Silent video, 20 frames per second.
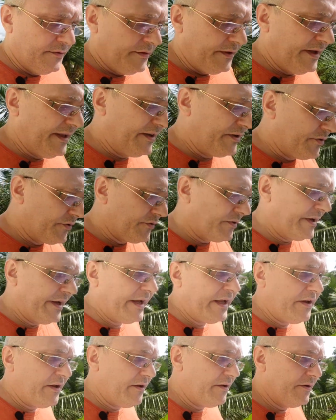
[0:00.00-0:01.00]

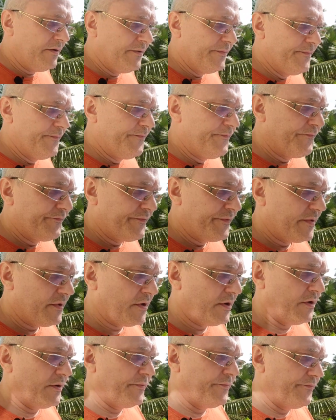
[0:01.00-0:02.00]
incarnating,
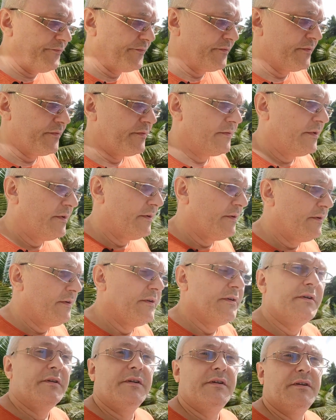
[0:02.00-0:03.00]
you know,
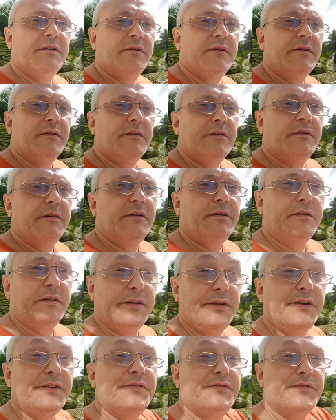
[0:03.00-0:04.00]
at
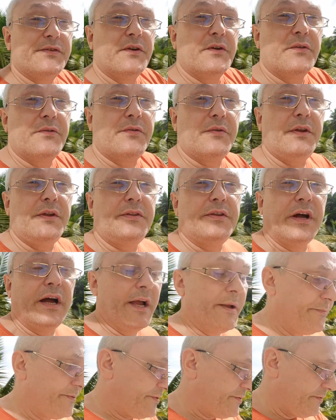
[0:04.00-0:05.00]
least three
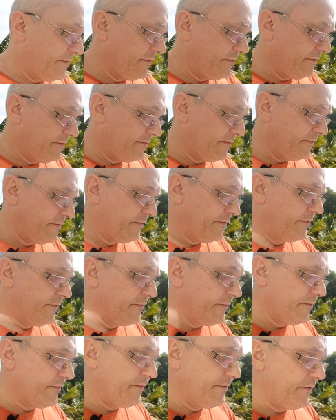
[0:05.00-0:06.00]
times
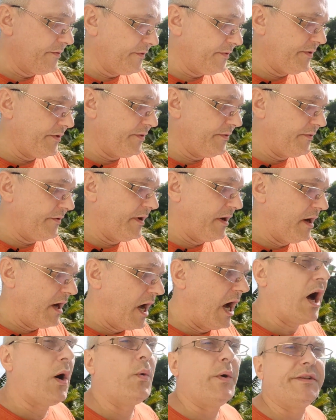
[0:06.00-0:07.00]
in
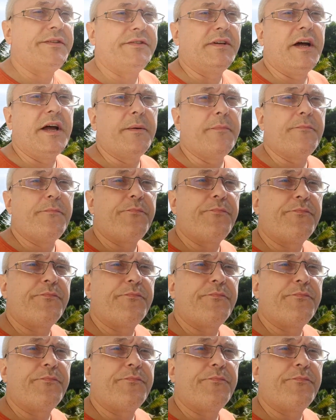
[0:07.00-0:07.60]
our time.